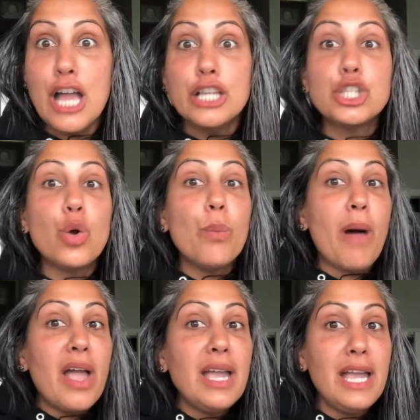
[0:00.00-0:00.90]
So
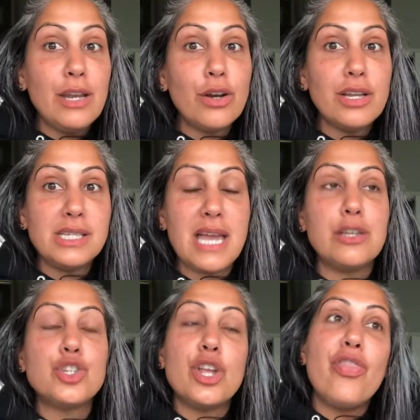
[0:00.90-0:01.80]
my inner
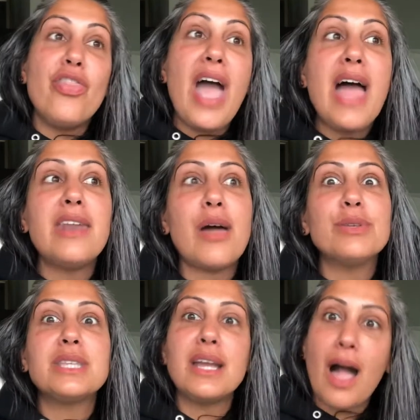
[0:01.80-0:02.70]
intention then, I
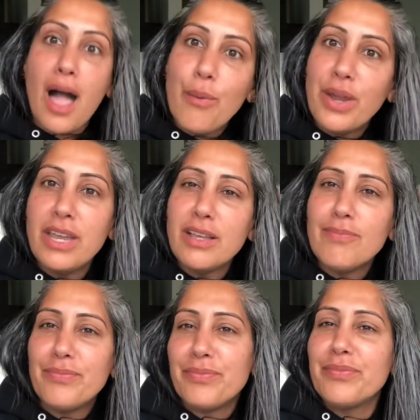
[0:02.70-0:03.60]
was like, I want
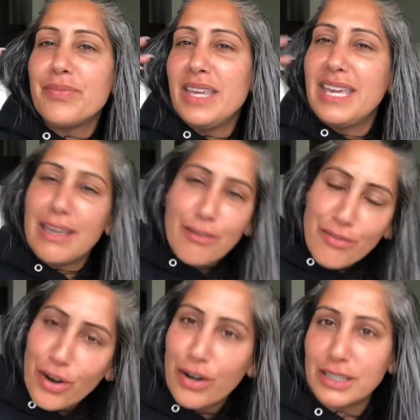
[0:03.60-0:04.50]
to give
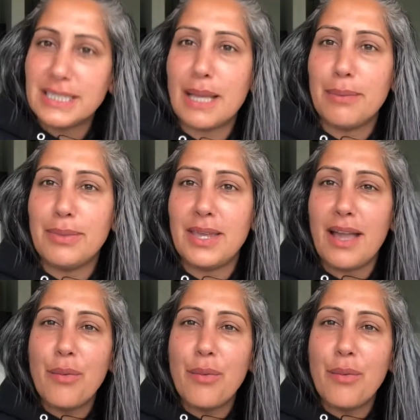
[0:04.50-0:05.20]
her something.